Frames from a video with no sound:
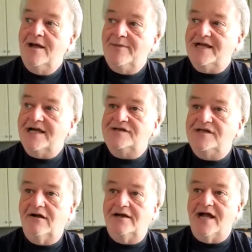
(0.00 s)
Because
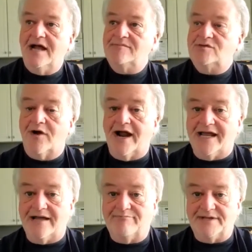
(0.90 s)
there are times where I
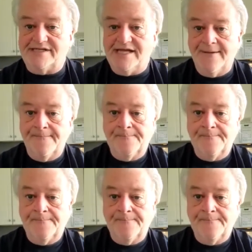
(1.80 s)
get busy.